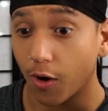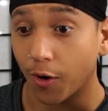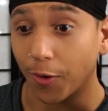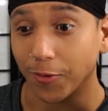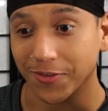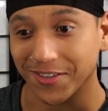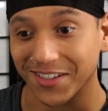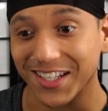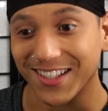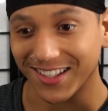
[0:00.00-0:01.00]
Oh,
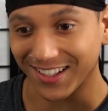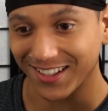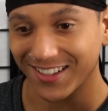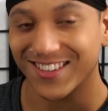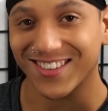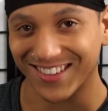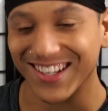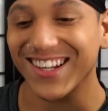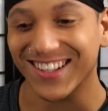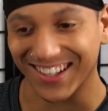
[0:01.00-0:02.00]
sneaky.
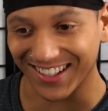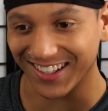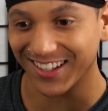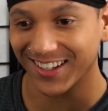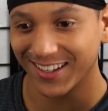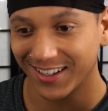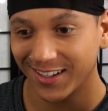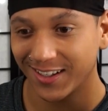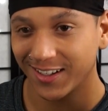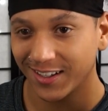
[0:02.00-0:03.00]
Sneaky.
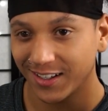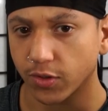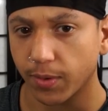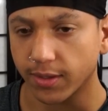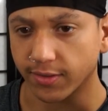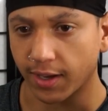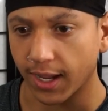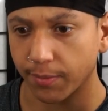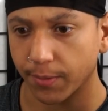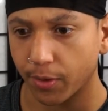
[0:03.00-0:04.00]
Is she about to
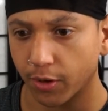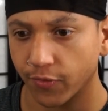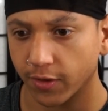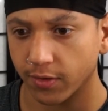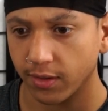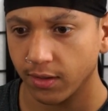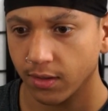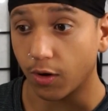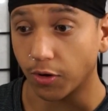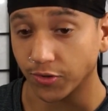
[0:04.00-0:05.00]
time it perfectly?
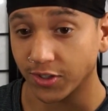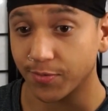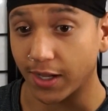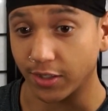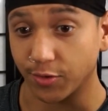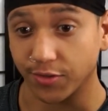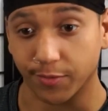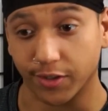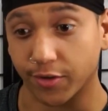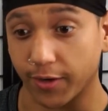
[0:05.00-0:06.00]
Oh, she's about to do
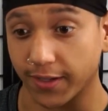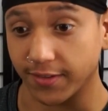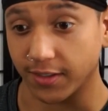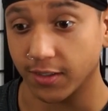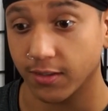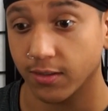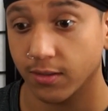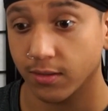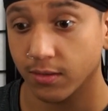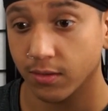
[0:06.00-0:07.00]
something crazy.
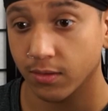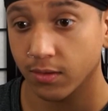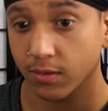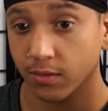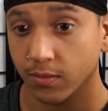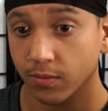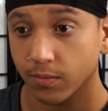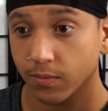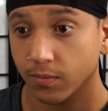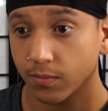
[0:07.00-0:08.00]
She's just
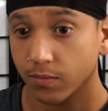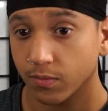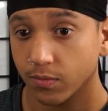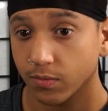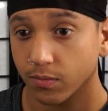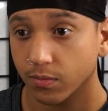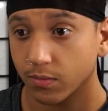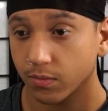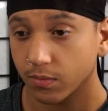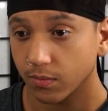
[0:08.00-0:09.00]
lying there. Who
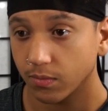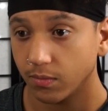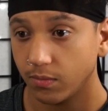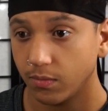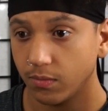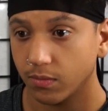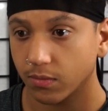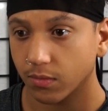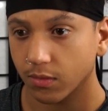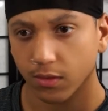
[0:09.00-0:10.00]
cares? Shoot her.
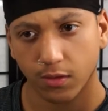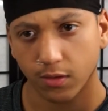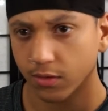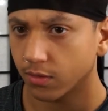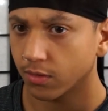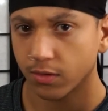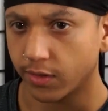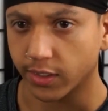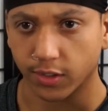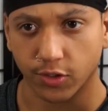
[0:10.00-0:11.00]
I'm
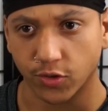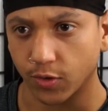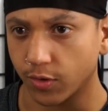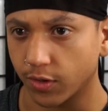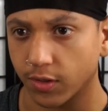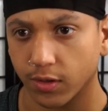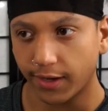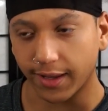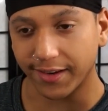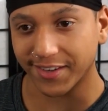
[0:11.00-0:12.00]
not gonna shoot her.
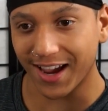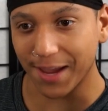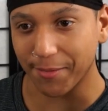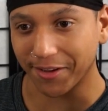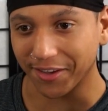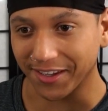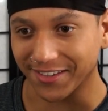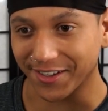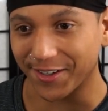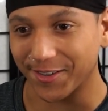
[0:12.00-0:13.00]
Not in time, at
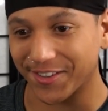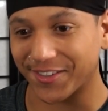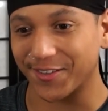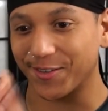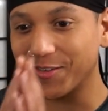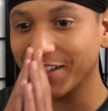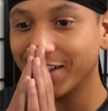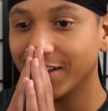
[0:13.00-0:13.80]
least. Oh, shoot.